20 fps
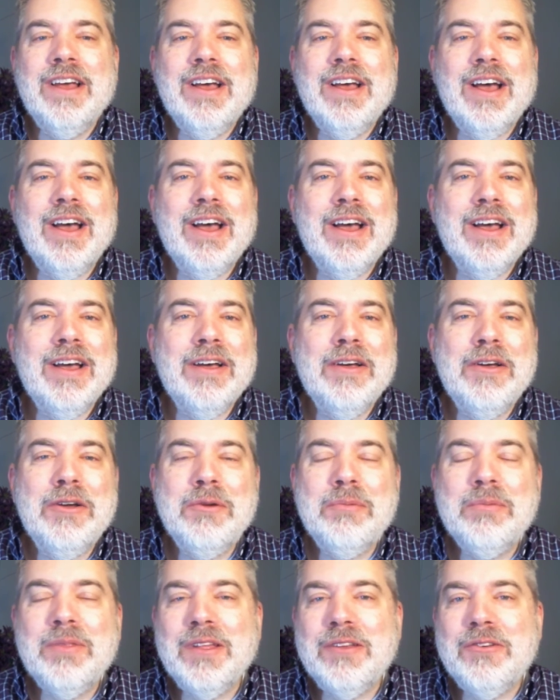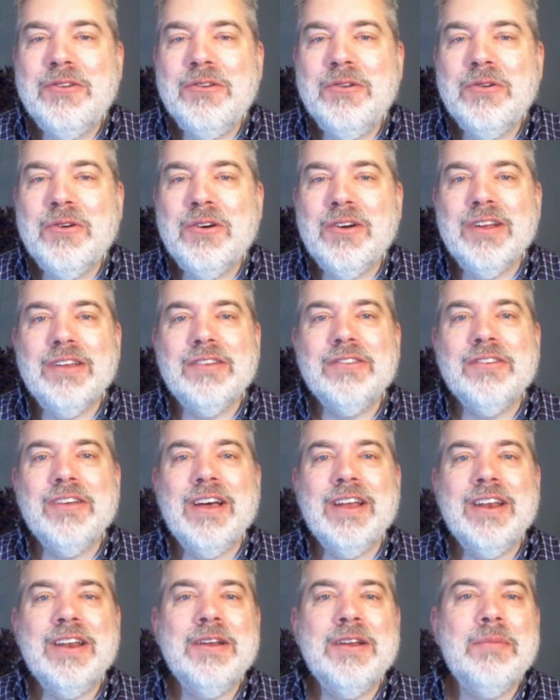I hope that you are
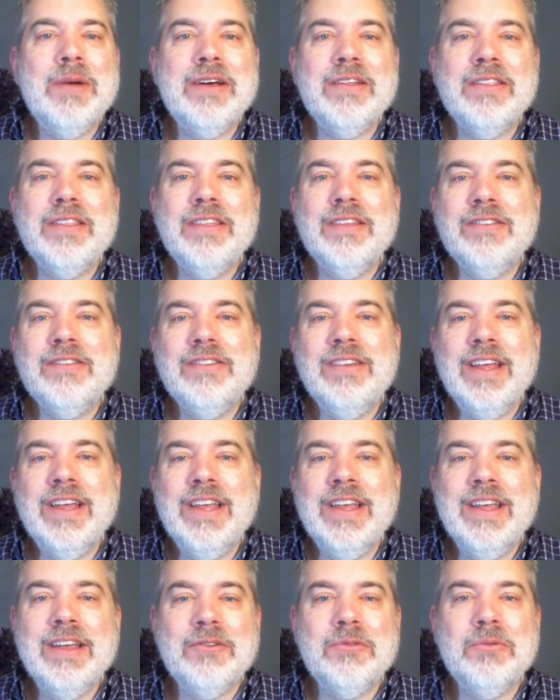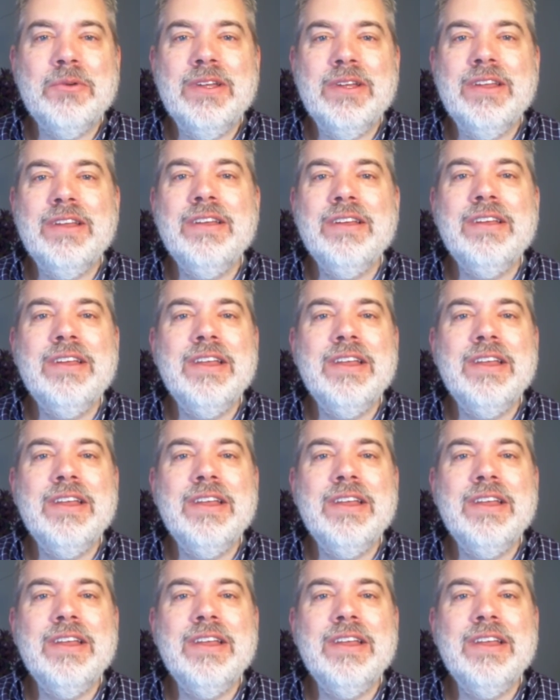excited about this day as we